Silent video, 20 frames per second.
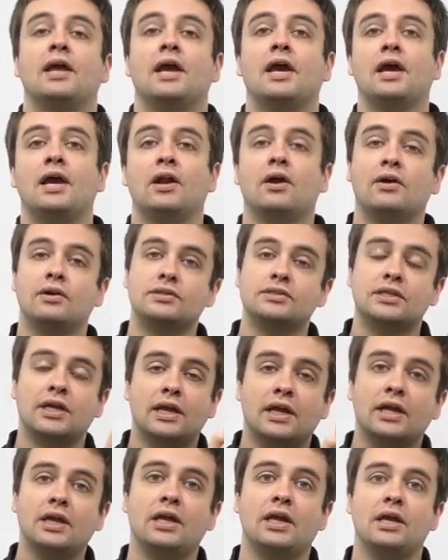And our
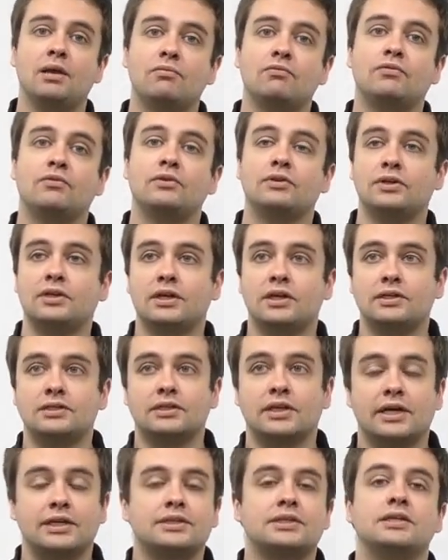second aim for
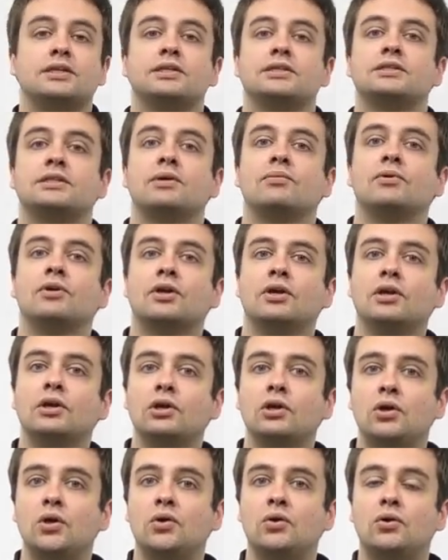today's lesson is that we're going
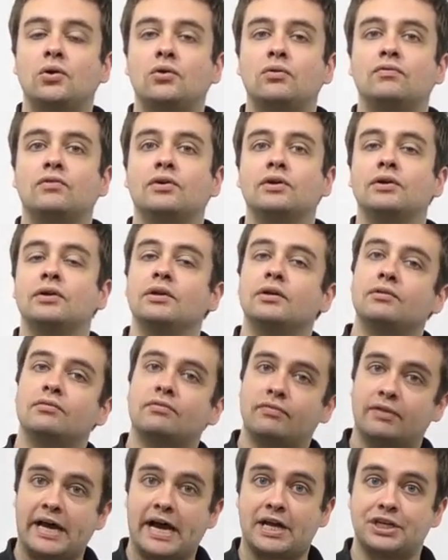to go over
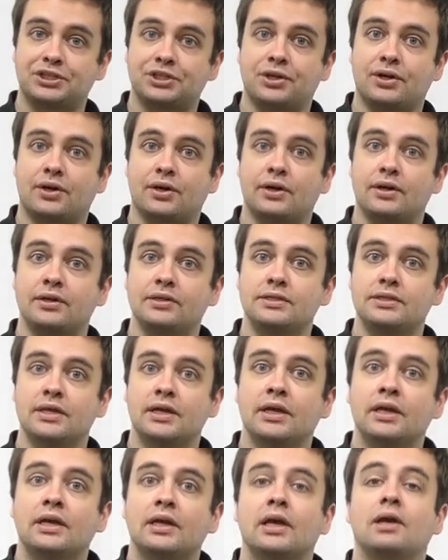flashcards,
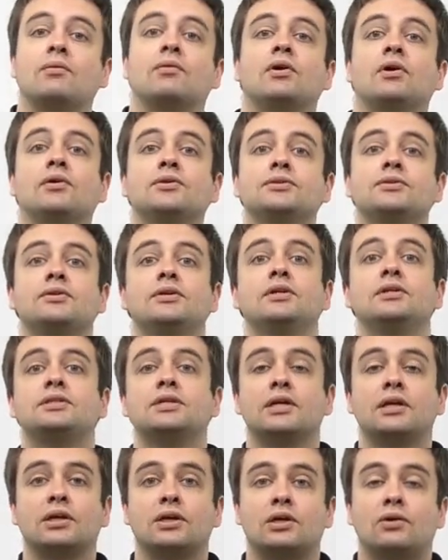and we're also going to
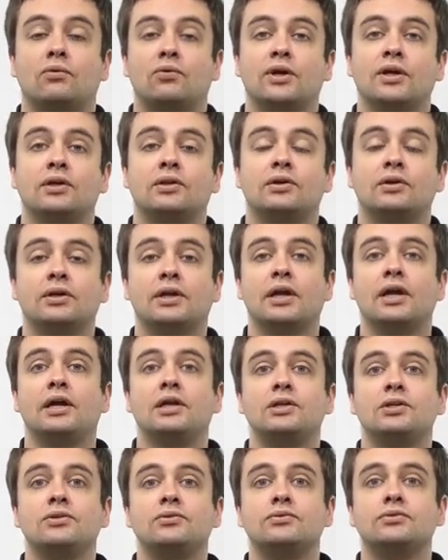take a quick look
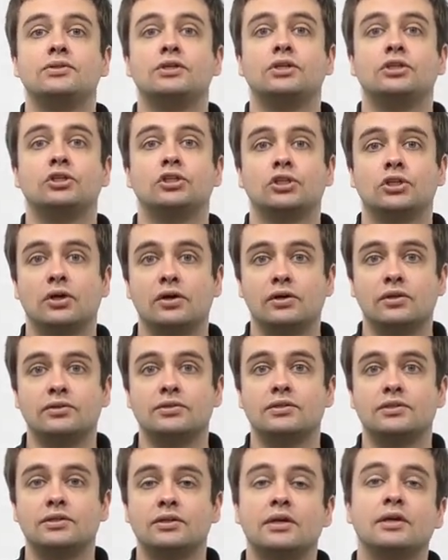at using
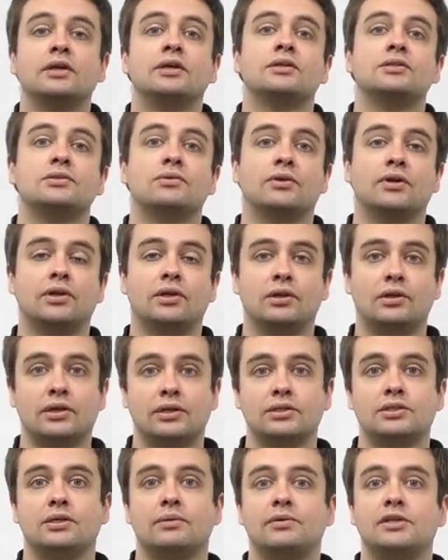charts. So we're going to look
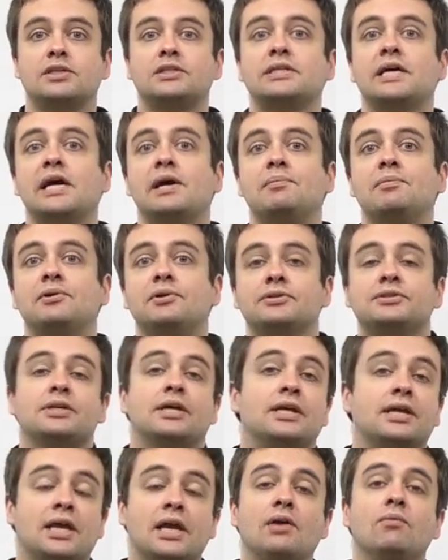at some examples,
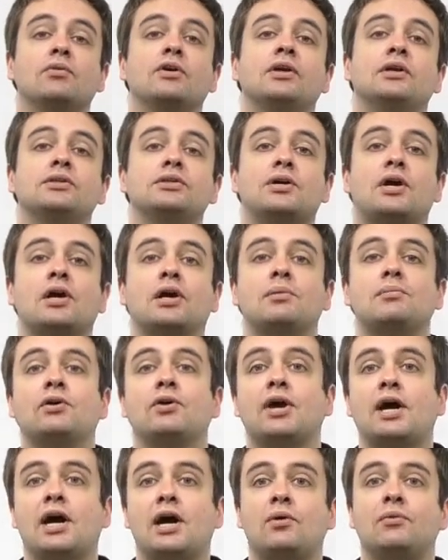and again we're going to talk
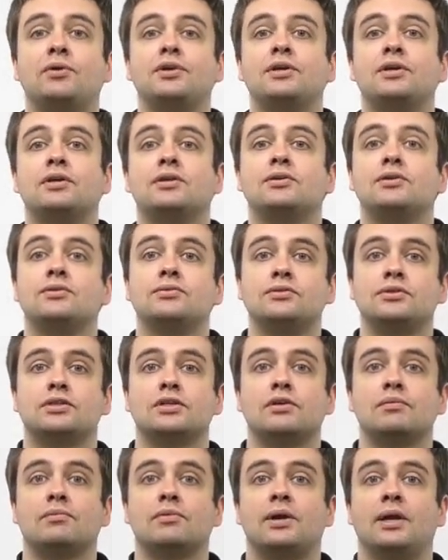about how we can use
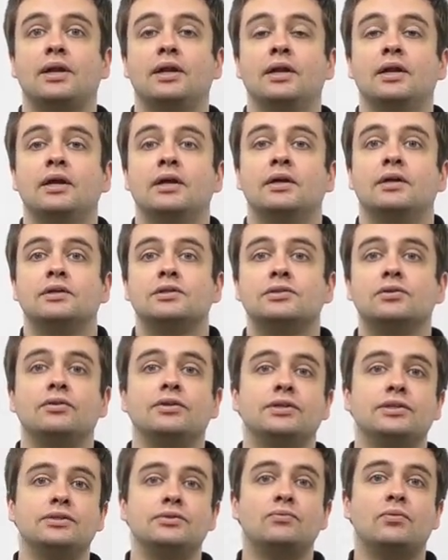them, right? So
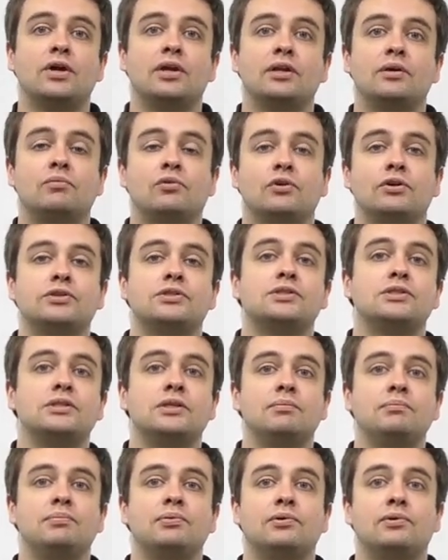this is one of the more
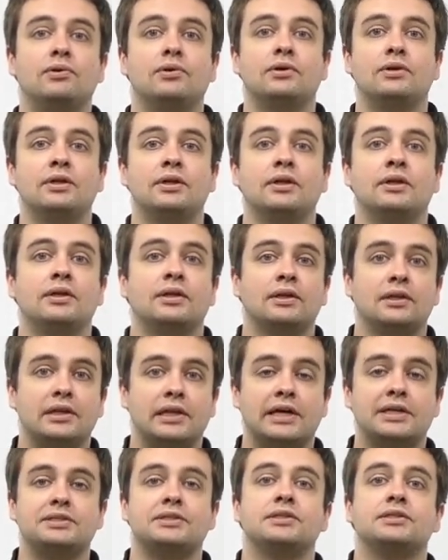simple
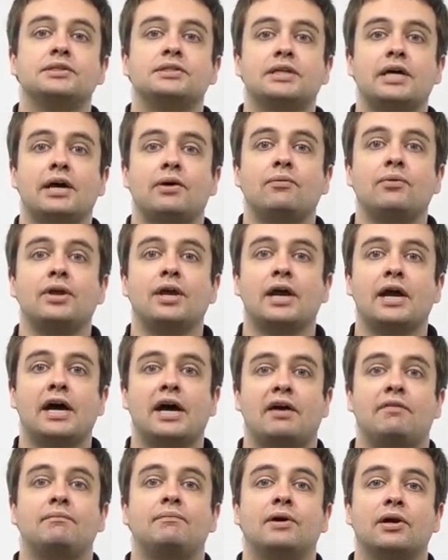lessons that we
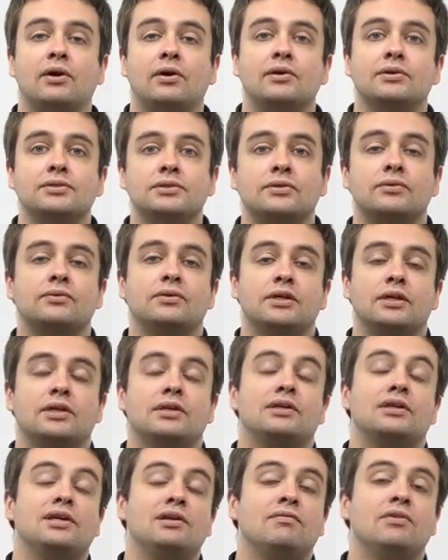have, but also
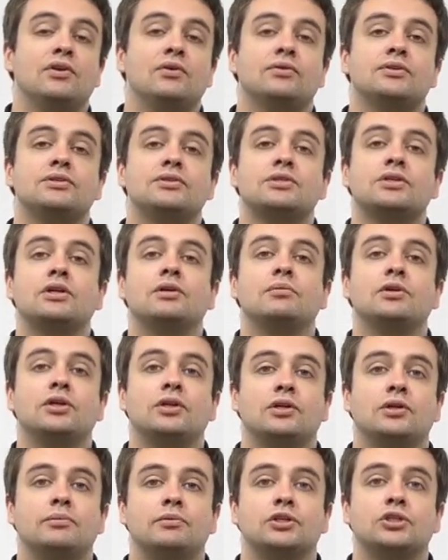even though this is going to be a
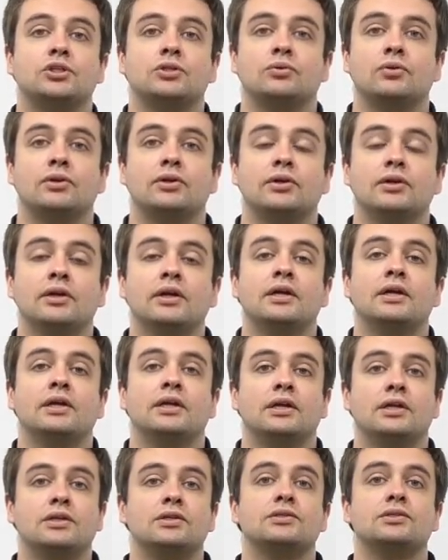little bit shorter,
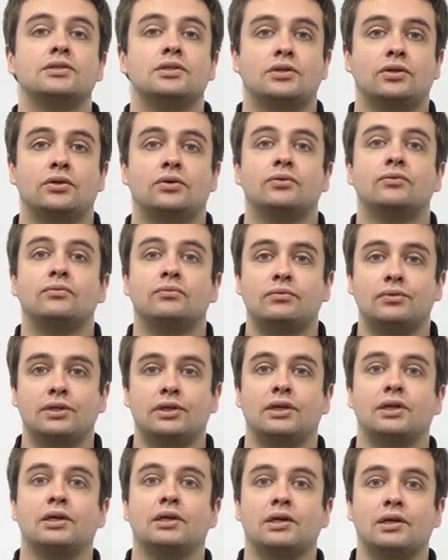it is still
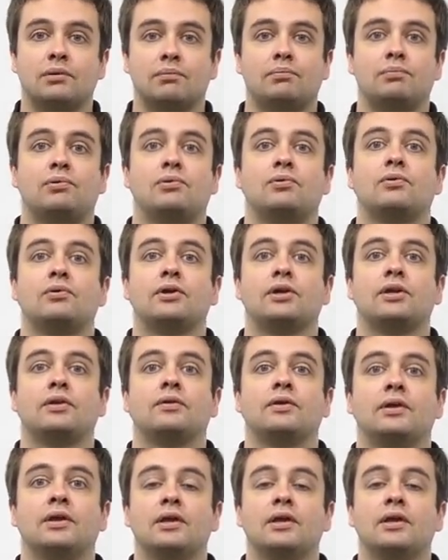really important.